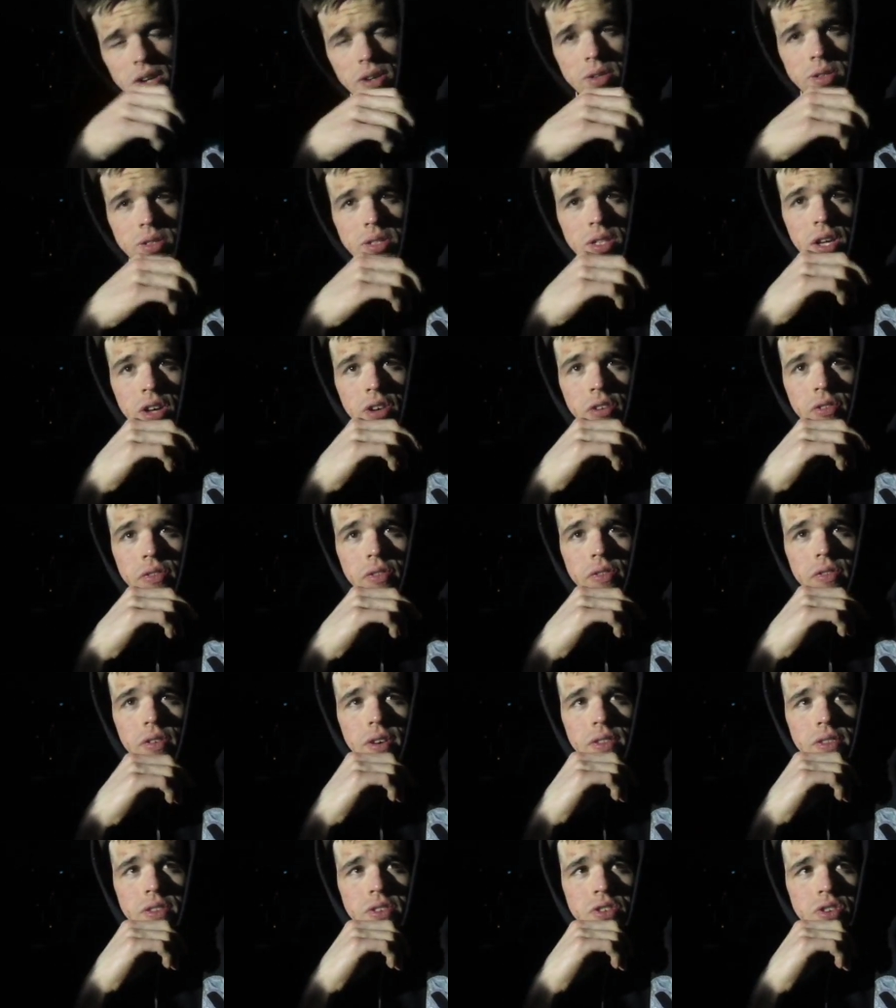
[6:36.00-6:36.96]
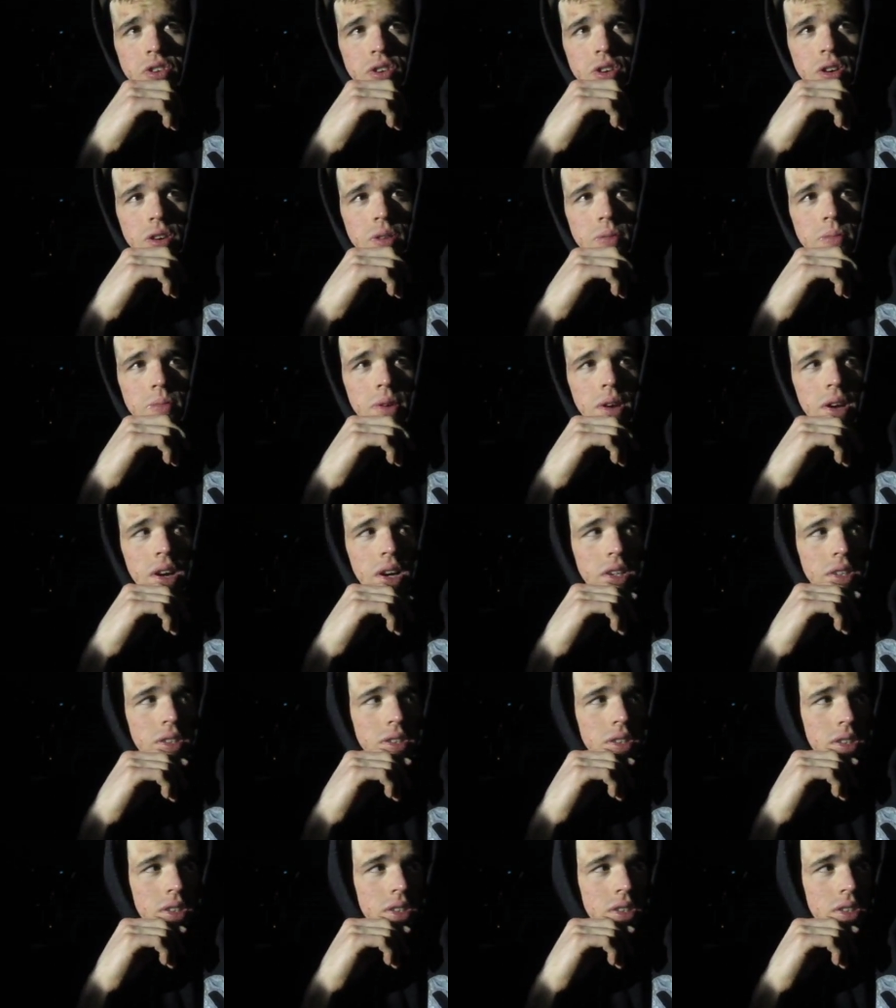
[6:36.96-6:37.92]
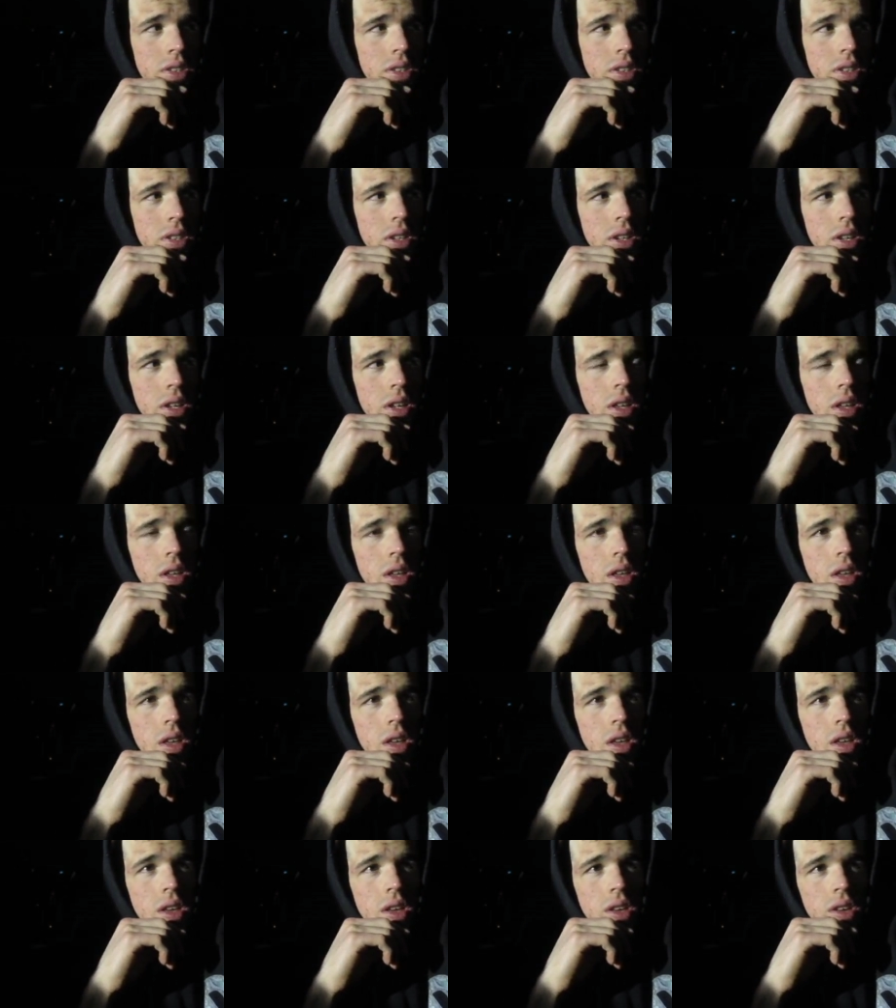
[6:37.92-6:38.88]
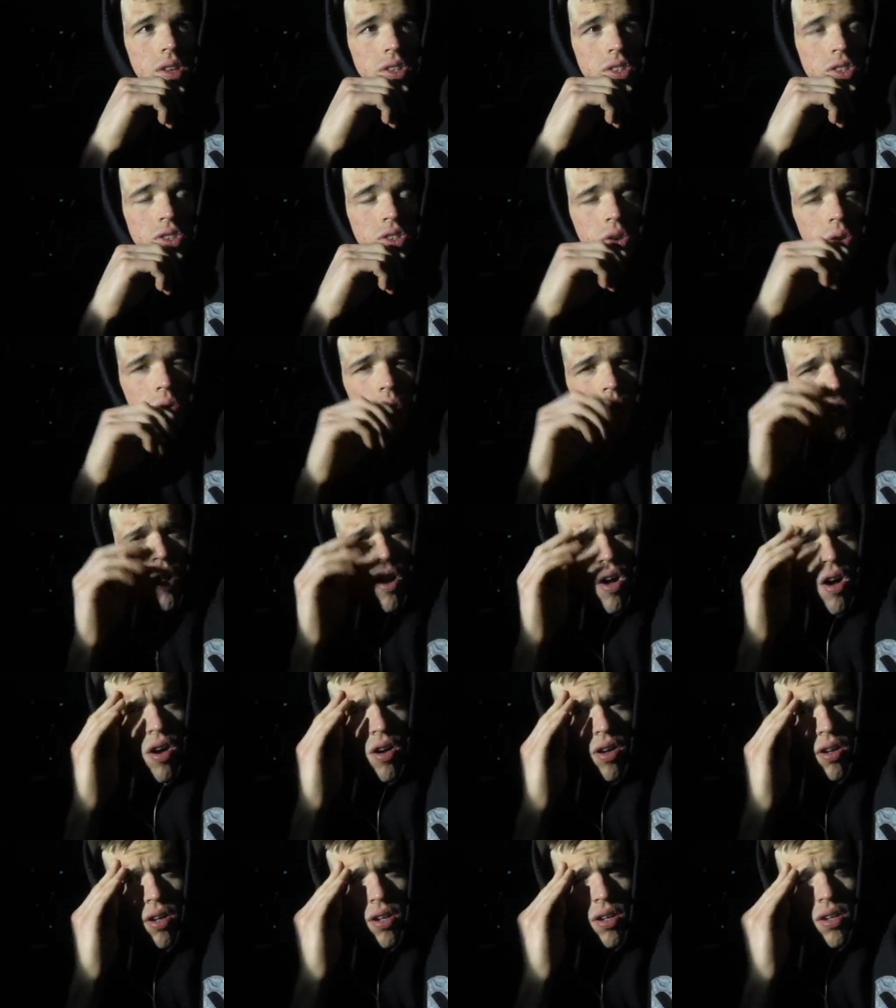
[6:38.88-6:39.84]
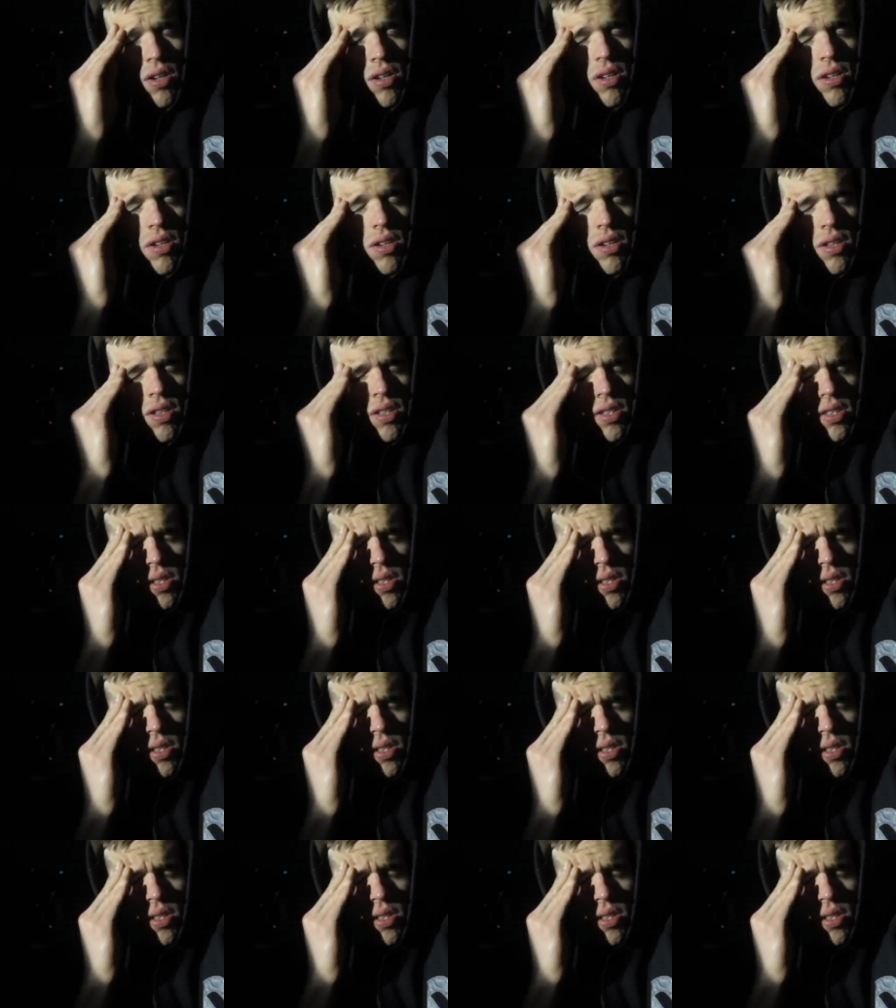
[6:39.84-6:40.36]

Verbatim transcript: yourself on the journey because it's so long and